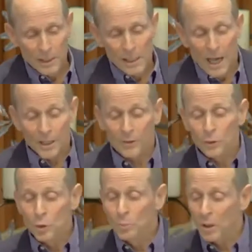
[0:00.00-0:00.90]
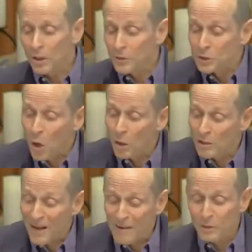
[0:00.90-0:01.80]
Another new book, The Dawn
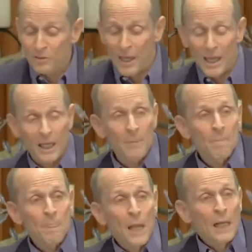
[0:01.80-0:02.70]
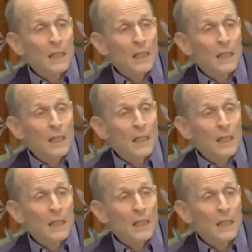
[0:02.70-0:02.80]
of Everything,